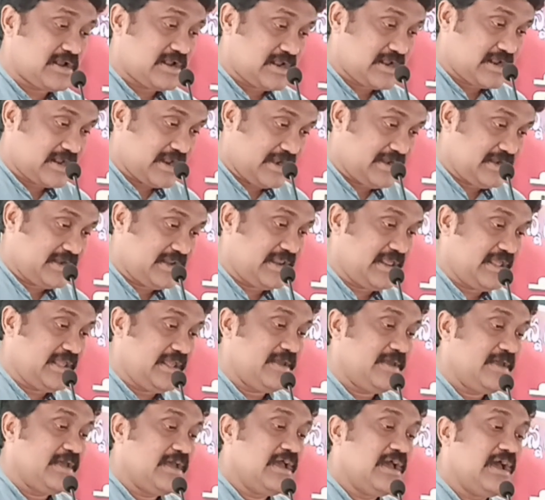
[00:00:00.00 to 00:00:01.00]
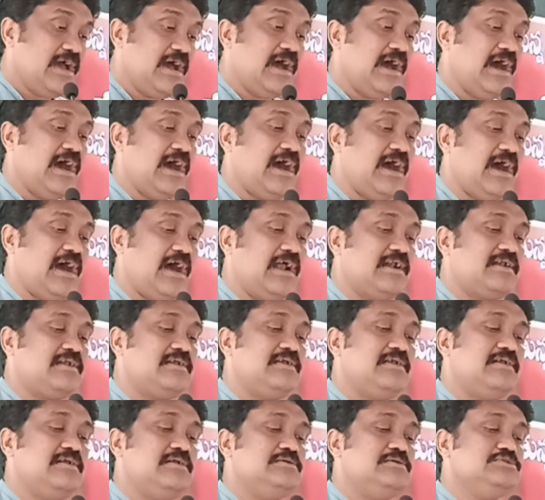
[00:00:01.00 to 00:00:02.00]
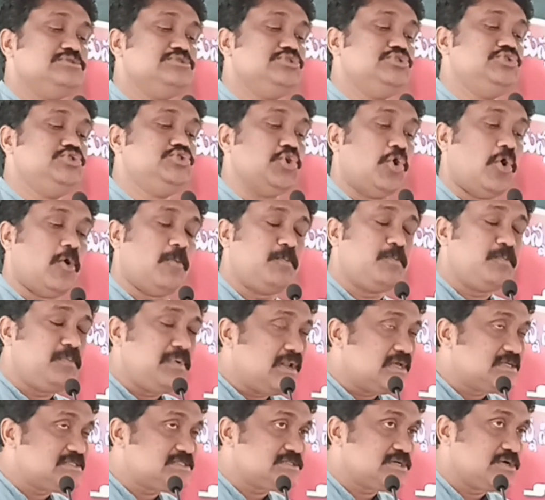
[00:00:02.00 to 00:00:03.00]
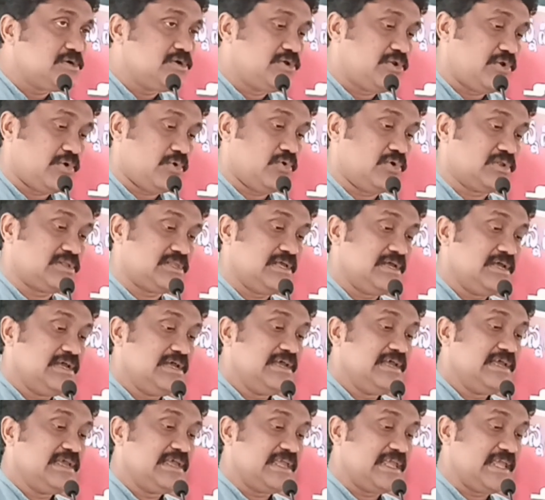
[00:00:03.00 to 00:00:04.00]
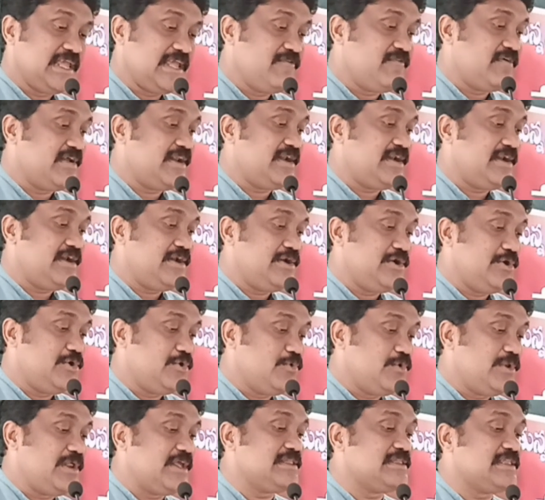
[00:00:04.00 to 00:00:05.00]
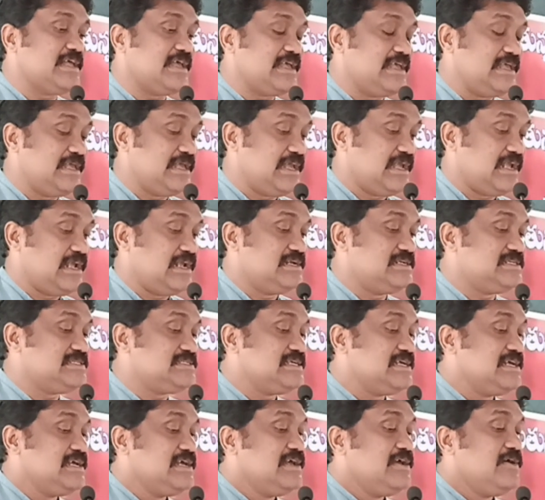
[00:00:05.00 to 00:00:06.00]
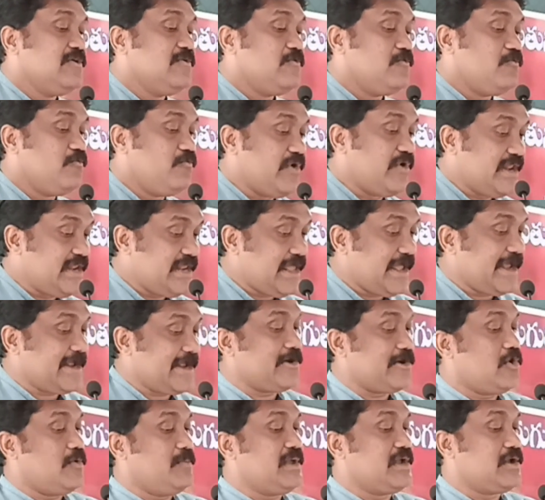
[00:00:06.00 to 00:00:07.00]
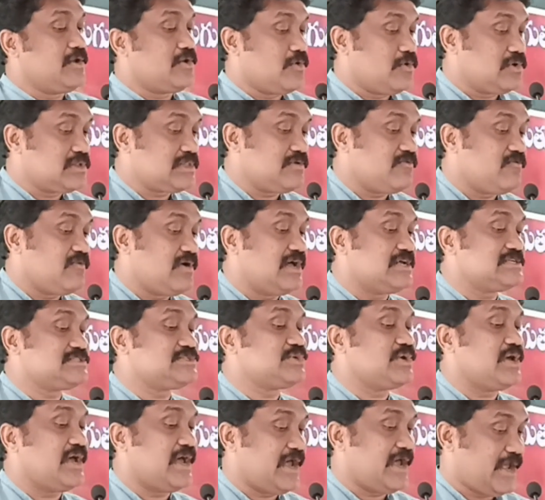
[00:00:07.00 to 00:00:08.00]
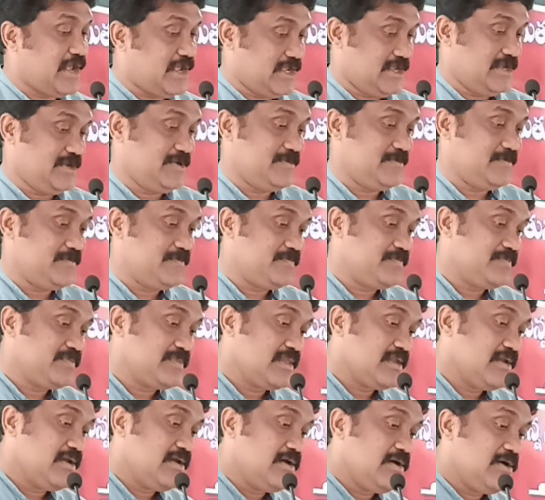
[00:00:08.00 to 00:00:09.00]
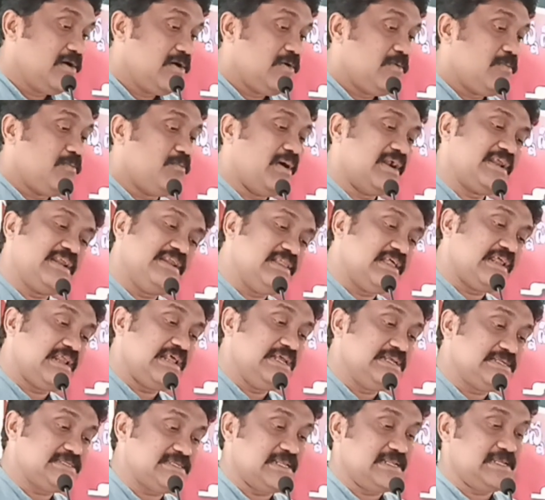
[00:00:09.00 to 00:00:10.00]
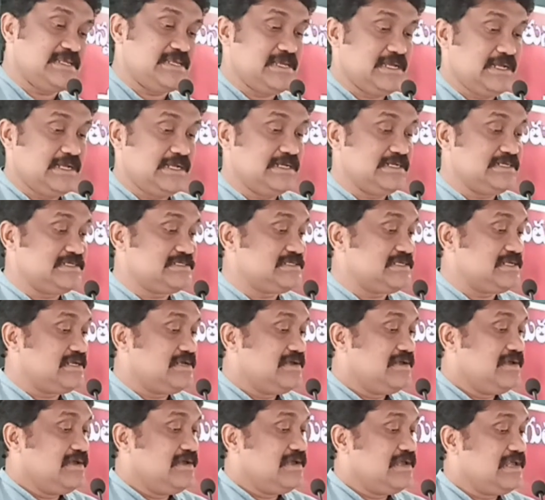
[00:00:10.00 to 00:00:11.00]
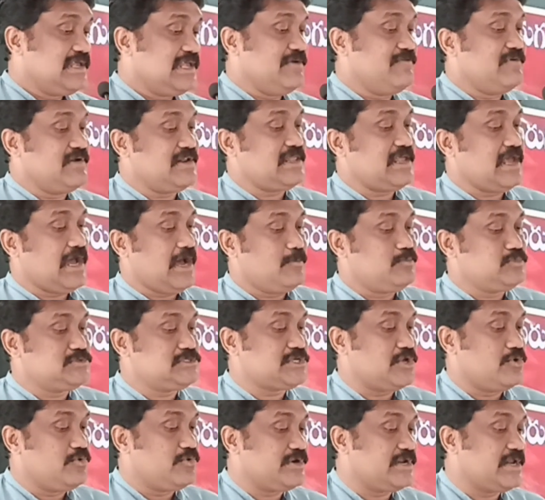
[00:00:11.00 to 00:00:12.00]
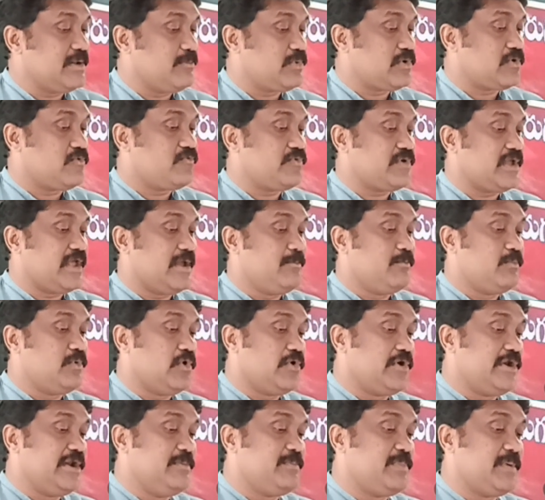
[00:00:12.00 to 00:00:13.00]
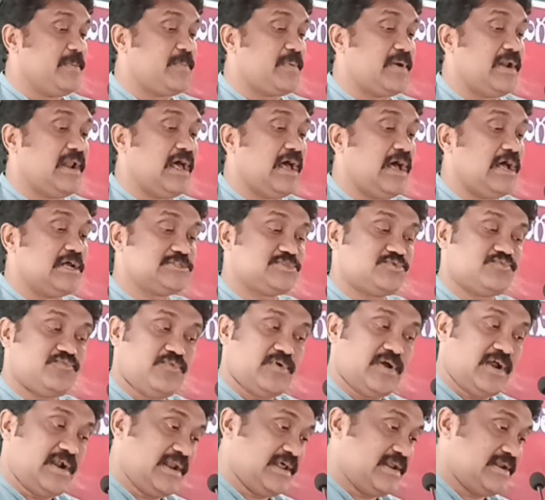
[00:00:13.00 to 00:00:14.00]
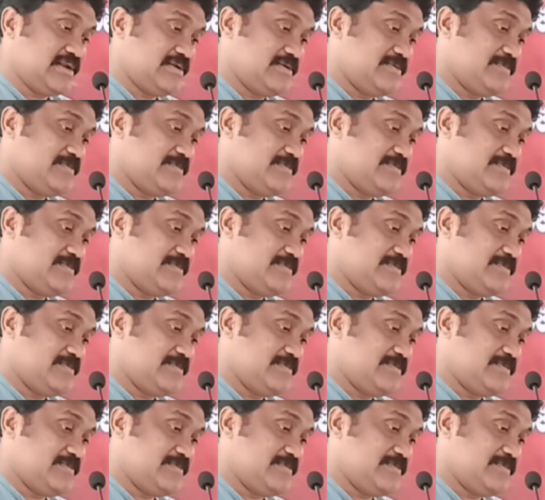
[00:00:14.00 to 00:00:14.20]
country had jobless growth even during the years when economic growth was high. But in the recent years, even the absolute number of employed people has fallen.